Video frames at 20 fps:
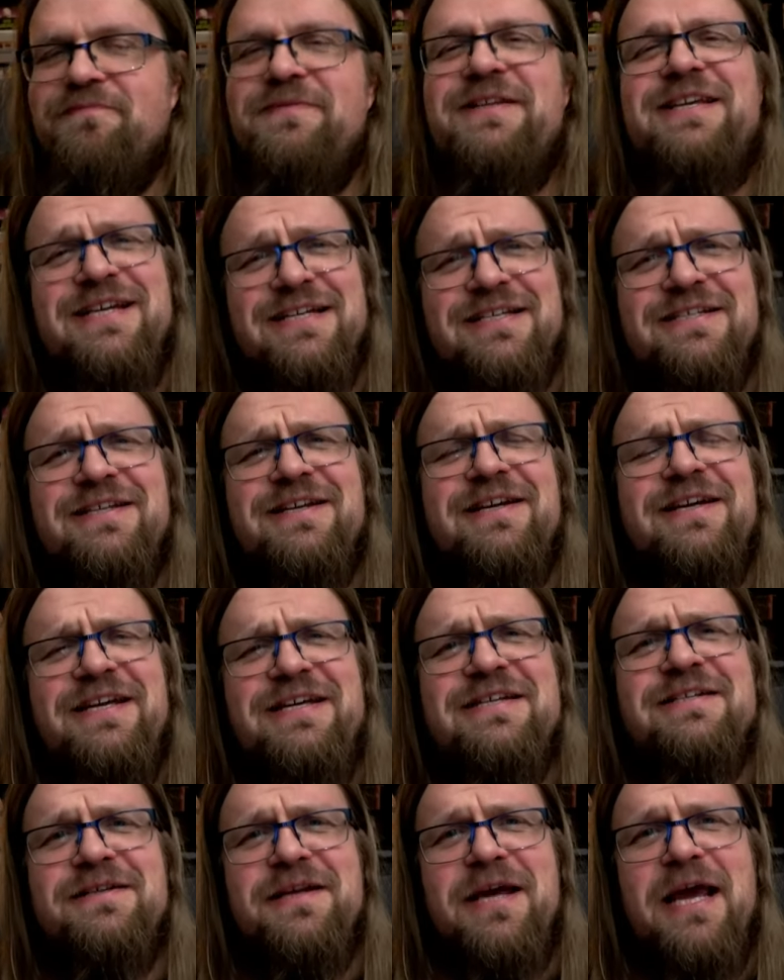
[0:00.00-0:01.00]
Yes,
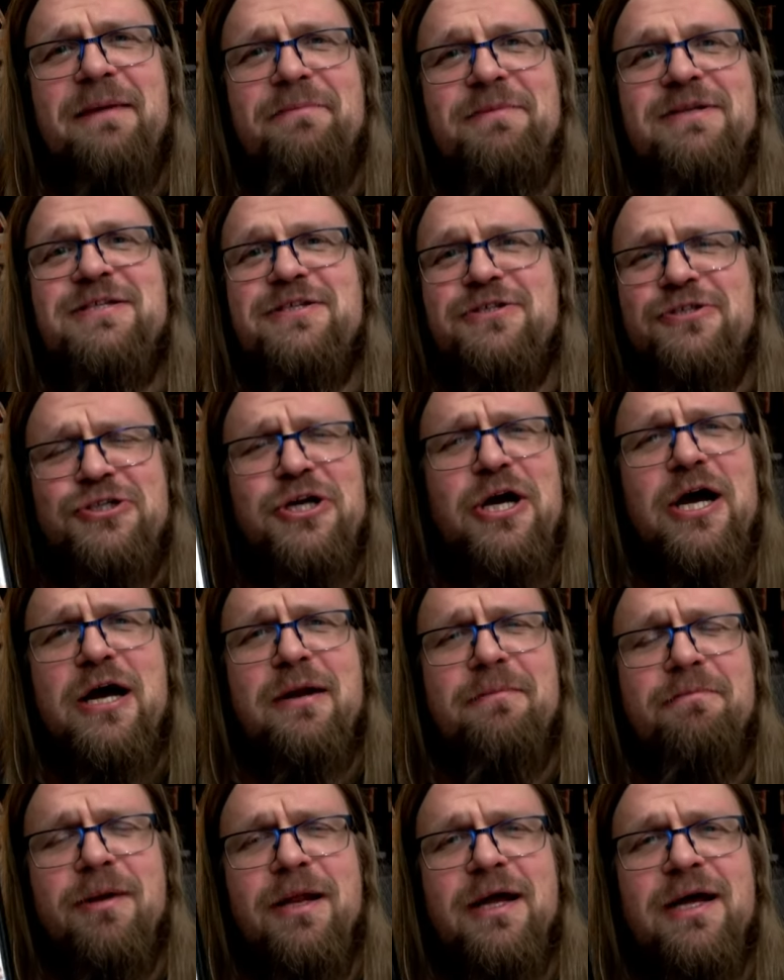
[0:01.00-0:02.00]
his name is
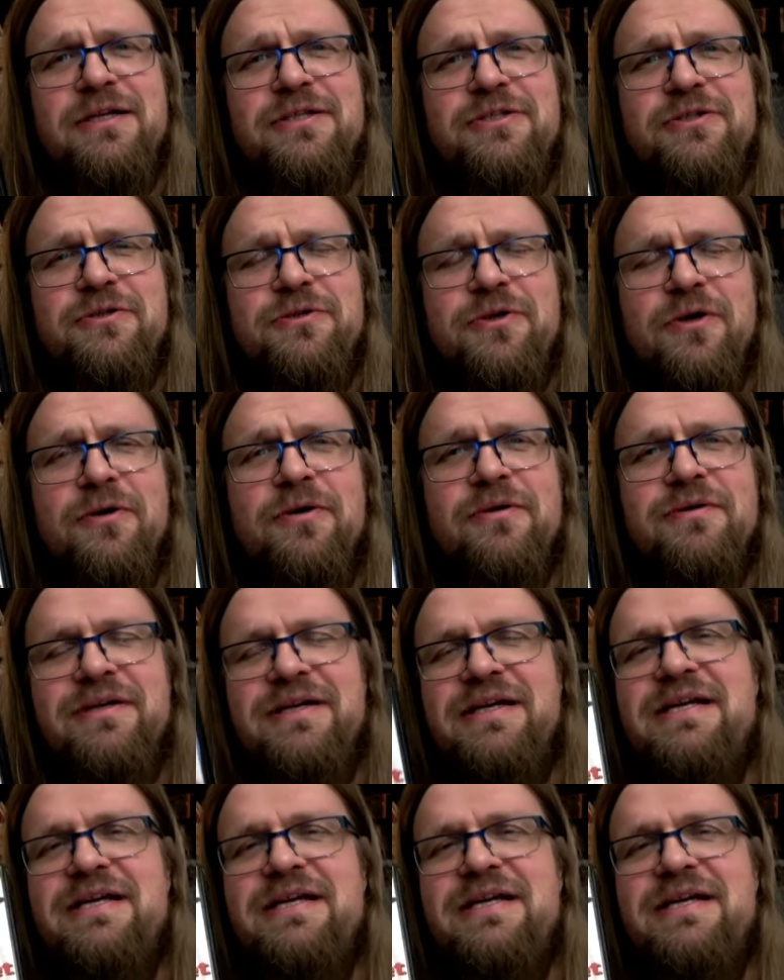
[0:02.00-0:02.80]
John Bloodstone.